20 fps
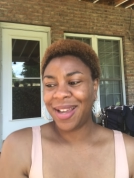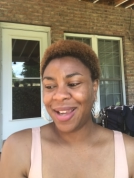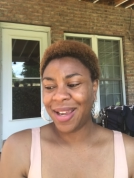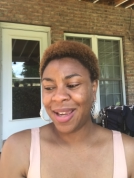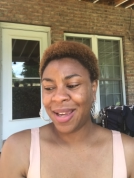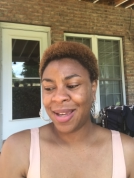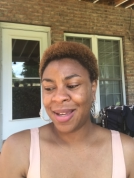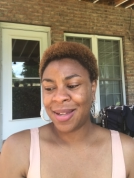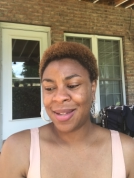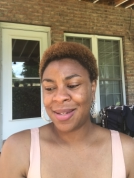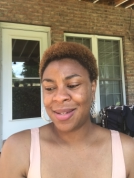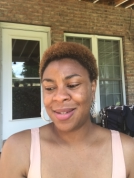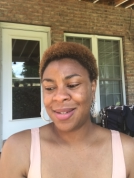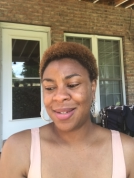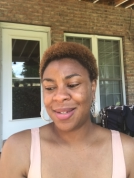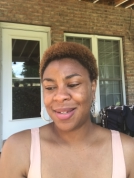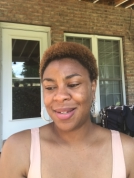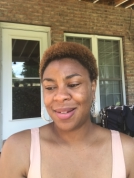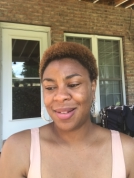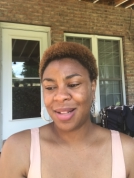
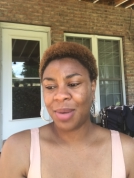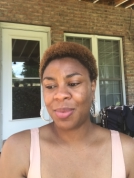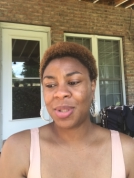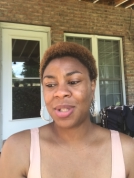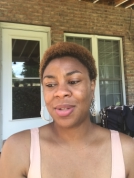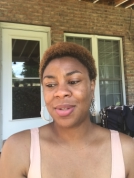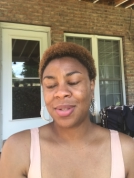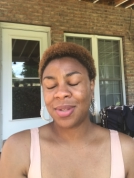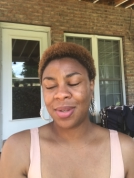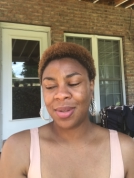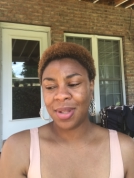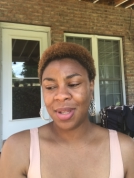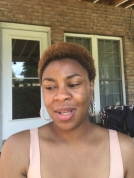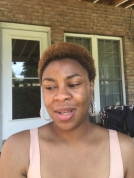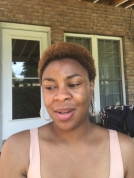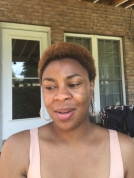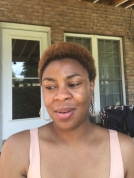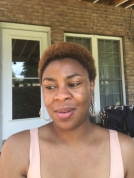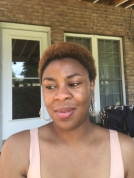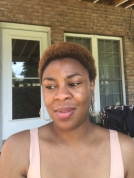And that was also the
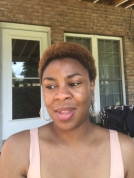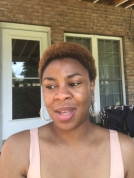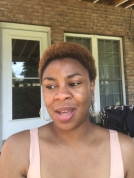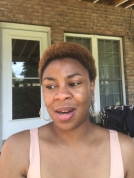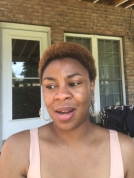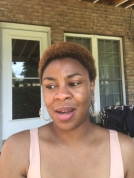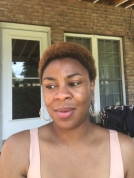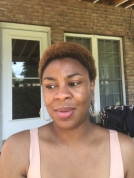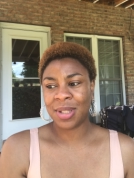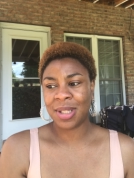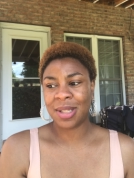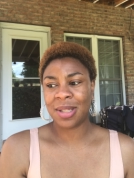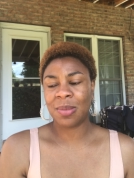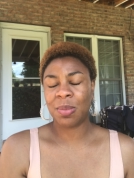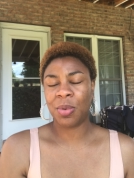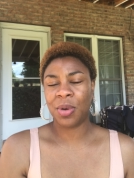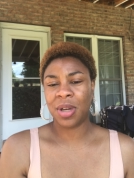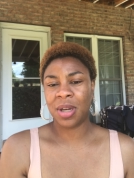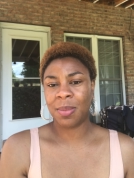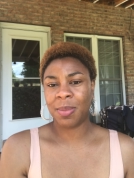year that I was
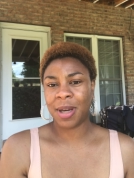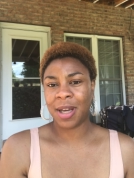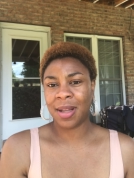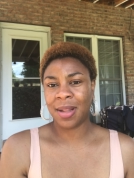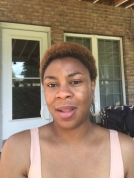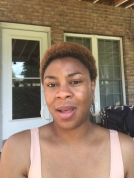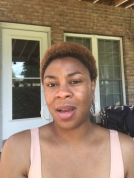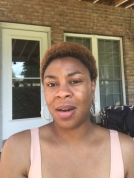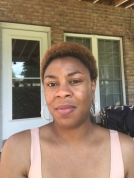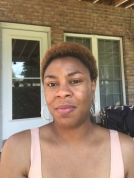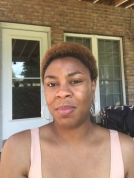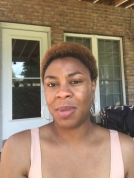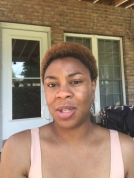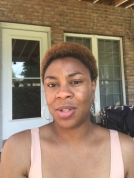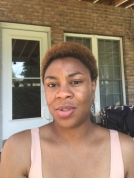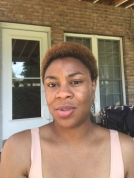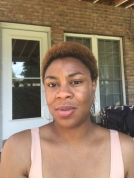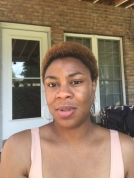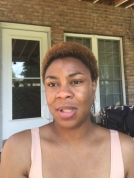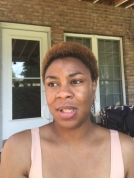disappointed by a lot of
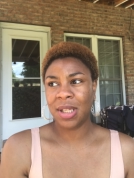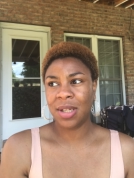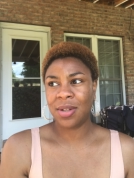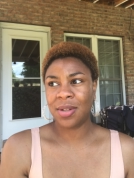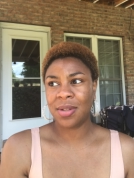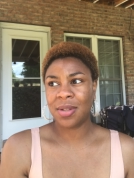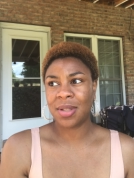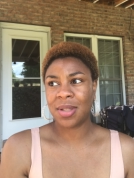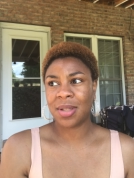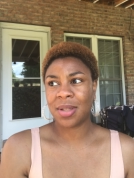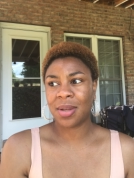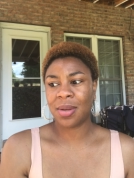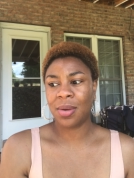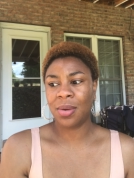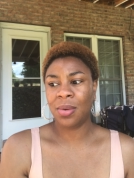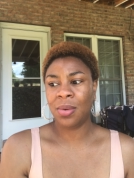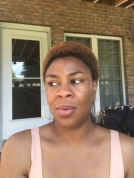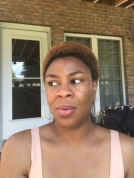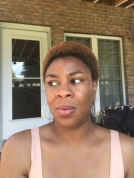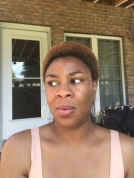ministry leaders
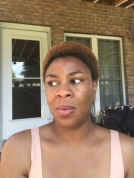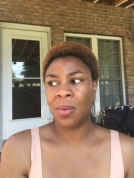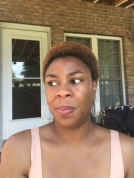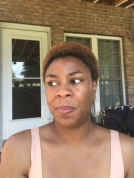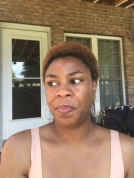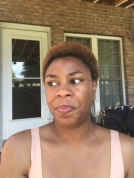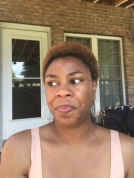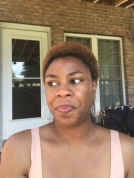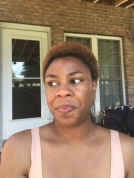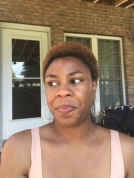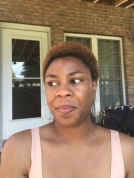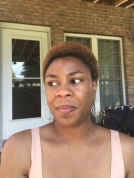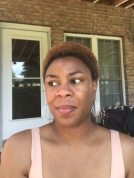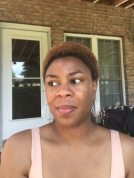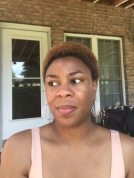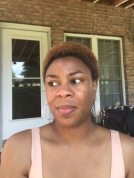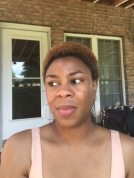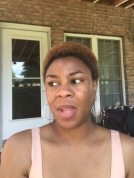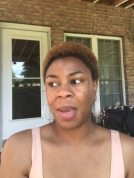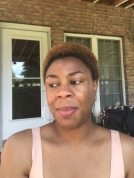who,
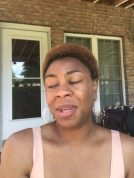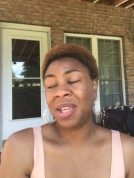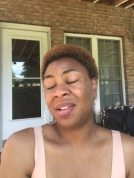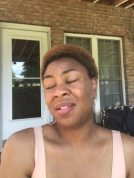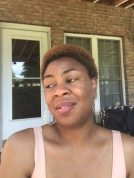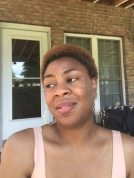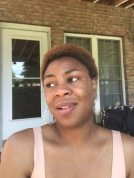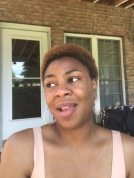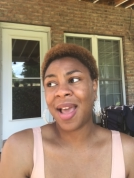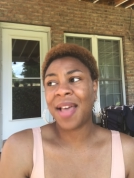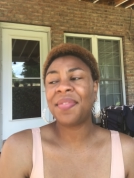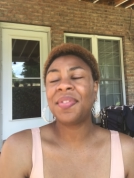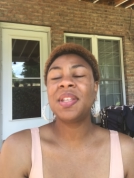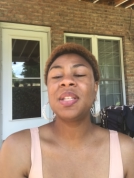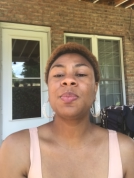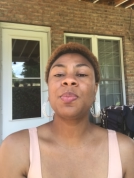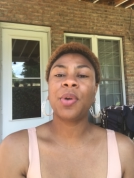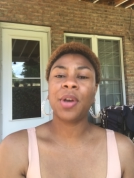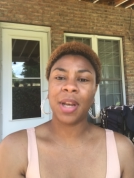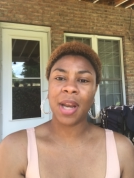I mean, at
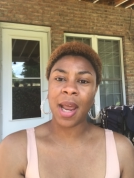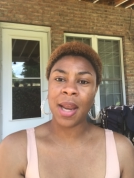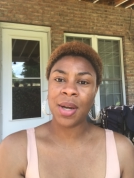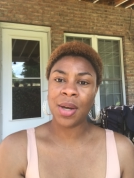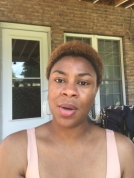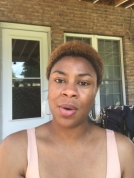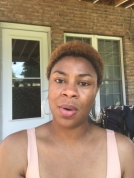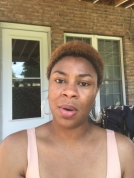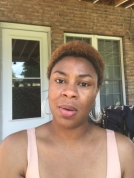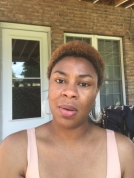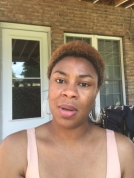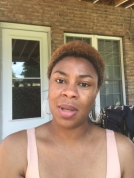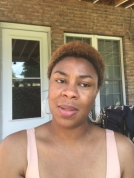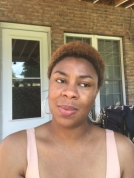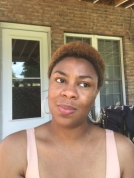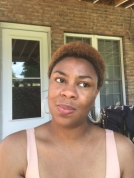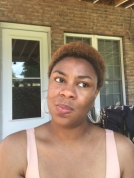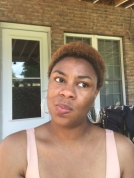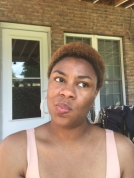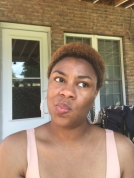this point, I know it
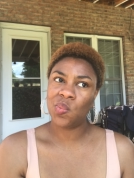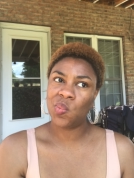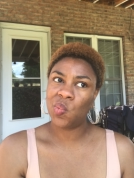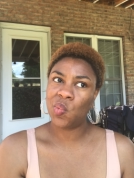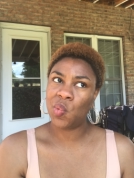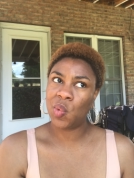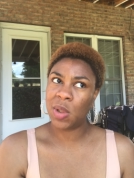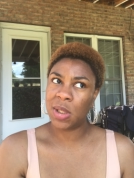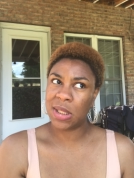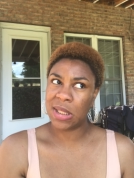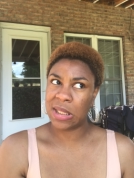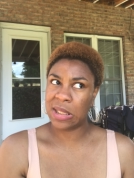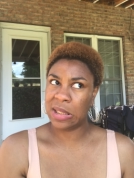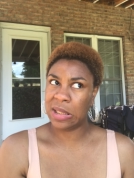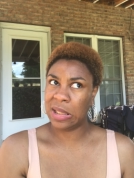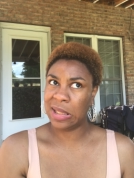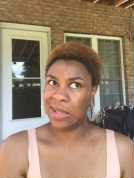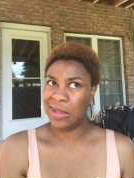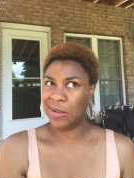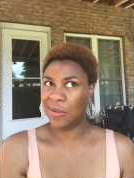
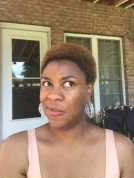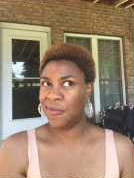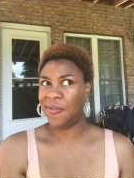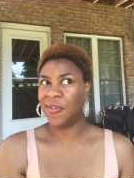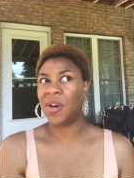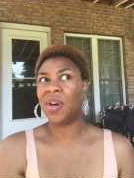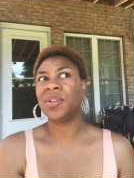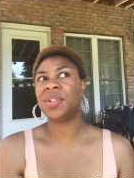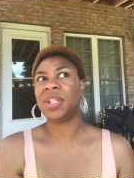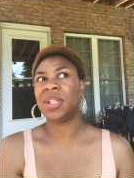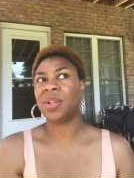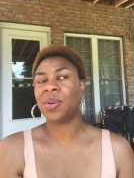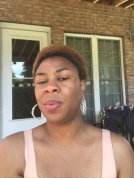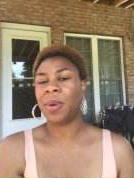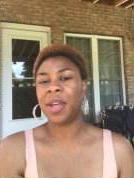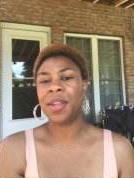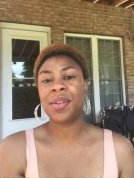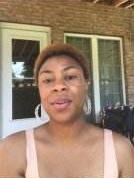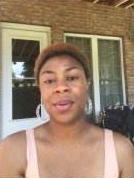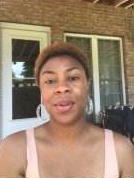wasn't their fault in a
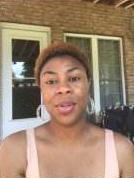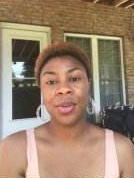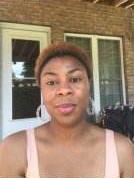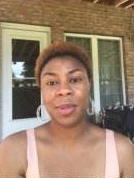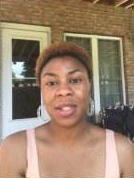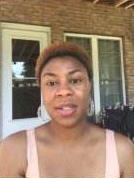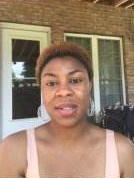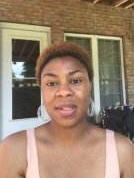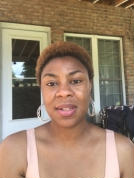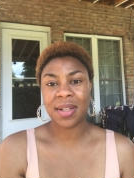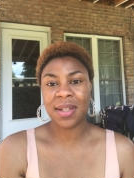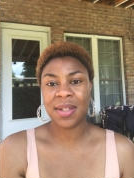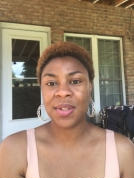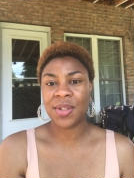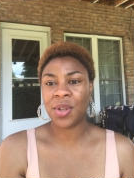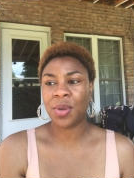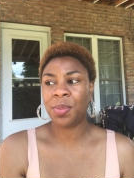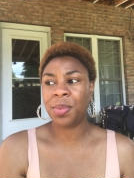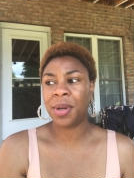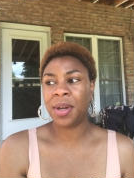way. They're humans. And
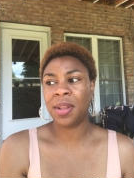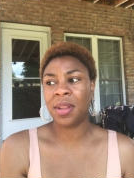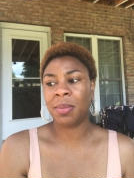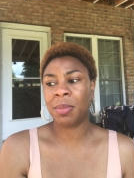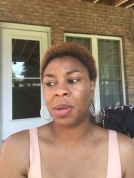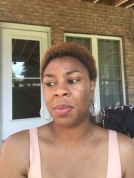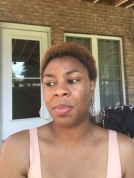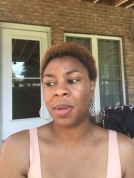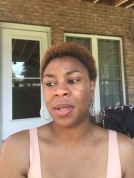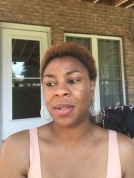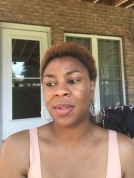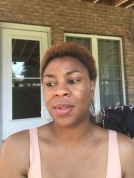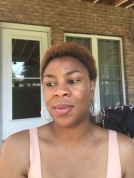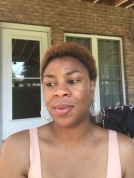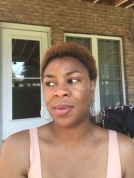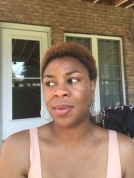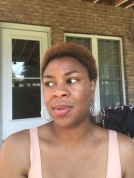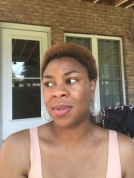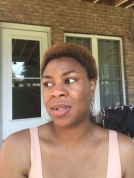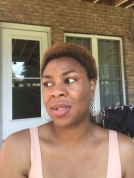so putting them on
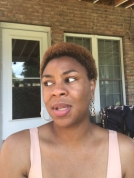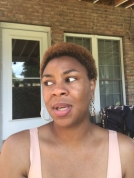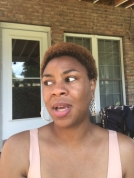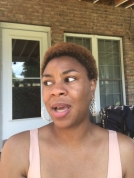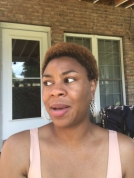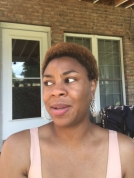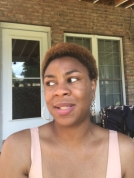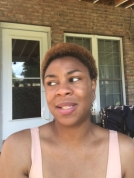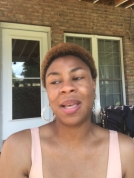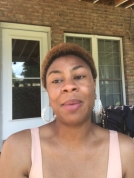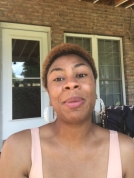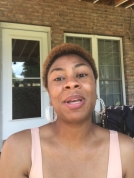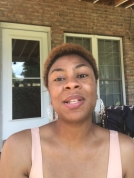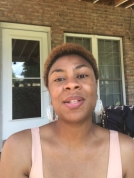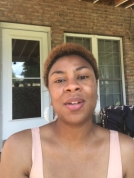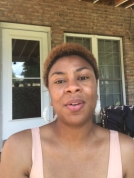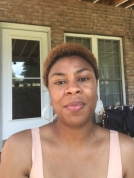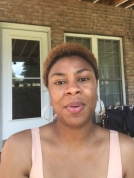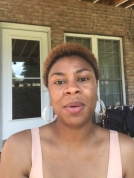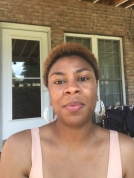pedestals, I set
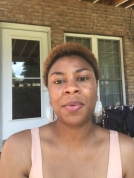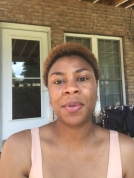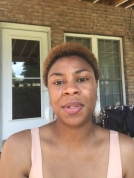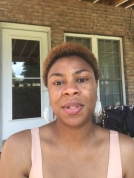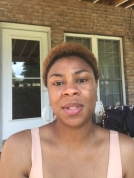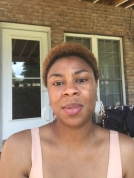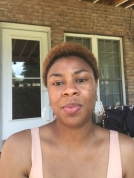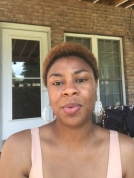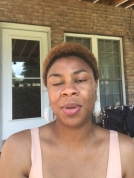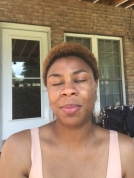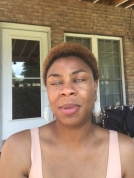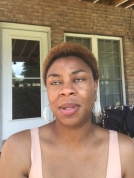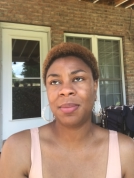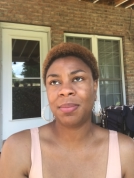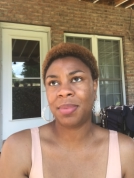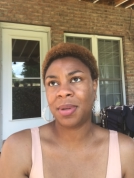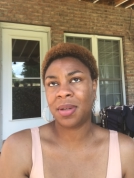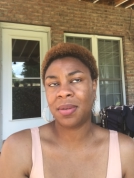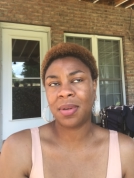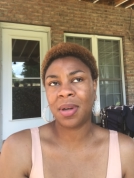myself up for disappointment,
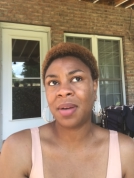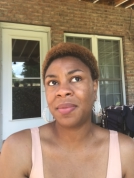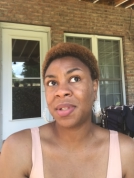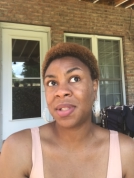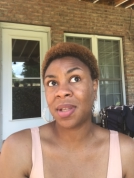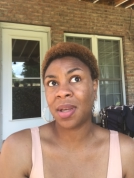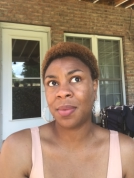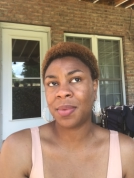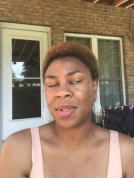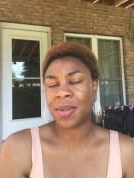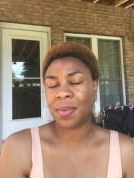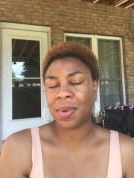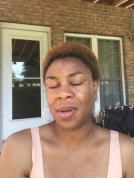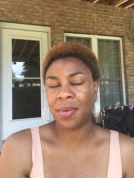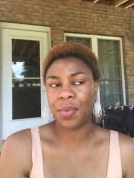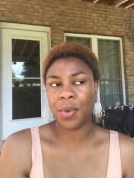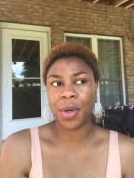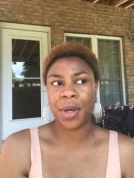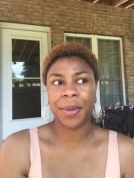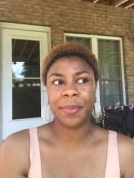but obviously I wasn't
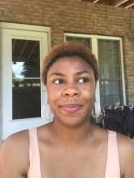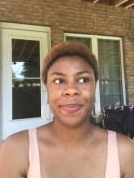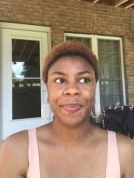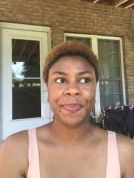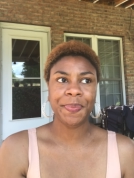ready for it.